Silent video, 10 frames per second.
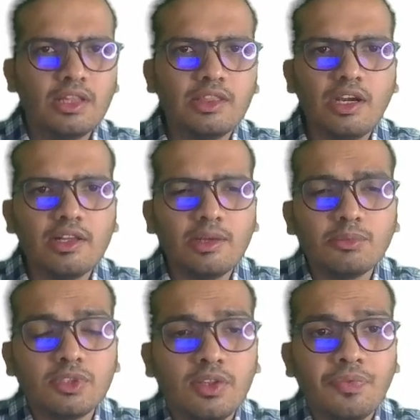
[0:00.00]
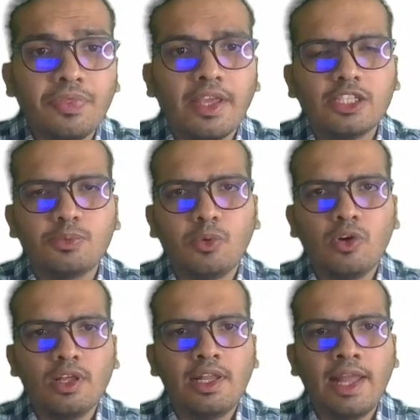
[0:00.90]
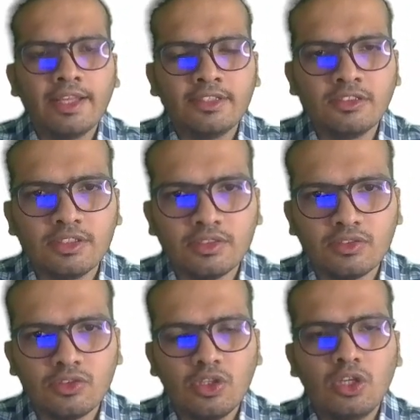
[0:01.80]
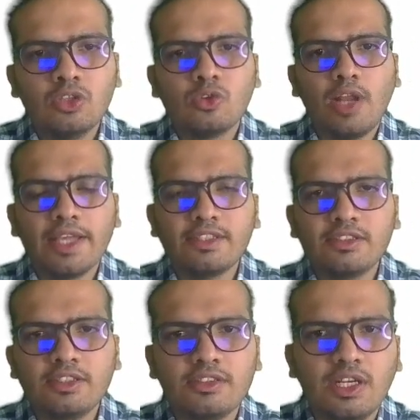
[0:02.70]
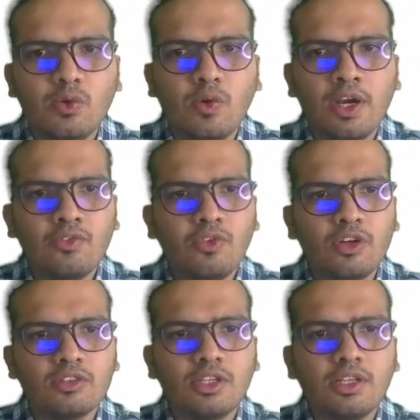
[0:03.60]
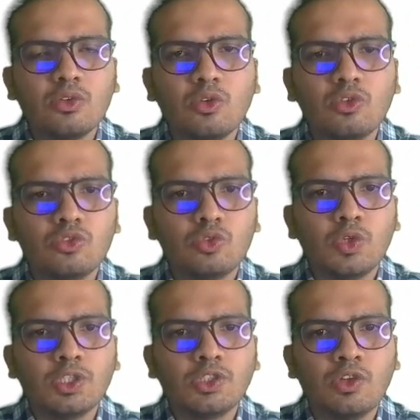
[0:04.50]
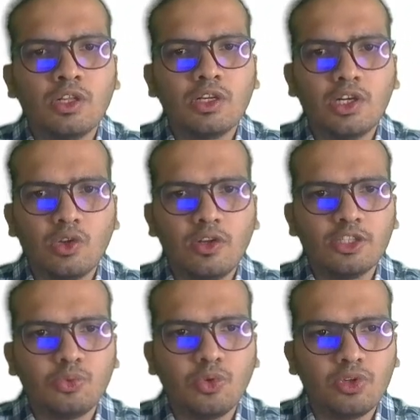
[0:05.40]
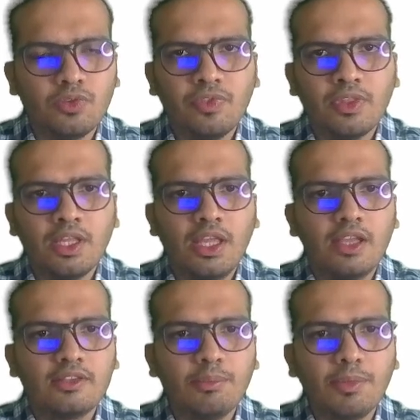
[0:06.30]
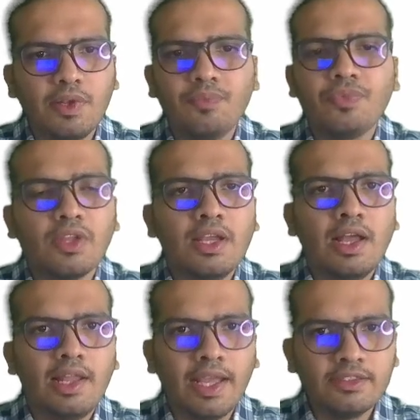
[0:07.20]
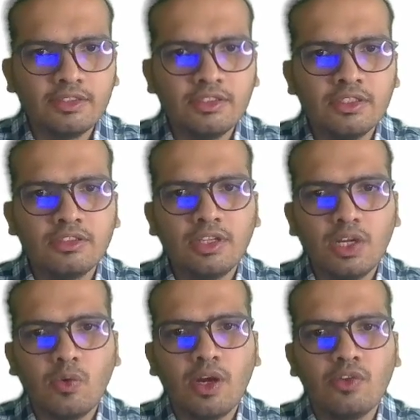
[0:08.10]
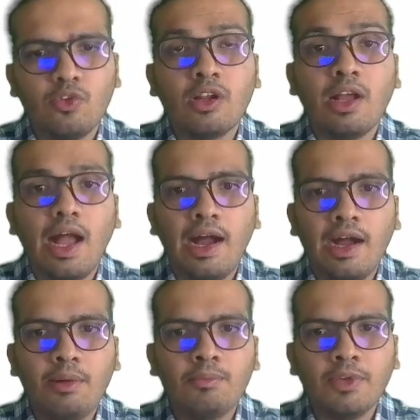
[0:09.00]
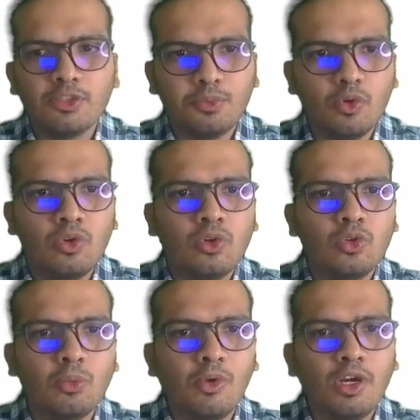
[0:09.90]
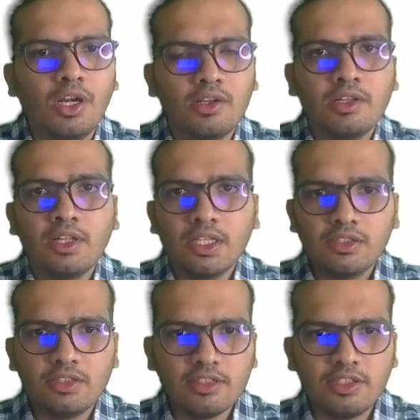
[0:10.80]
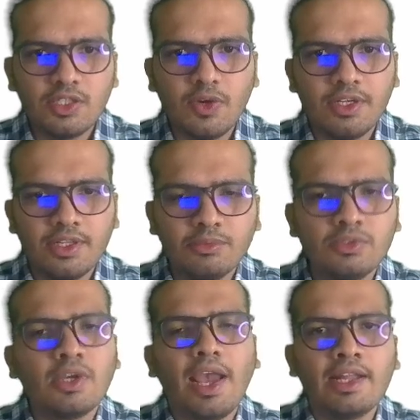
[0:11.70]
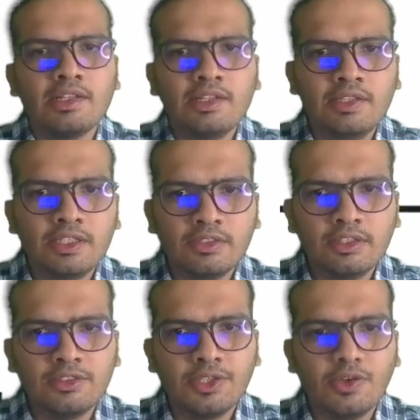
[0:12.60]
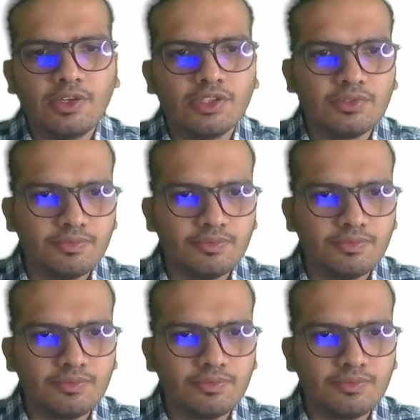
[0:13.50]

Third comes export licensing. So licenses required for certain goods to ensure control export. Example, licensing is required for arm export to monitor sensitive items and national security.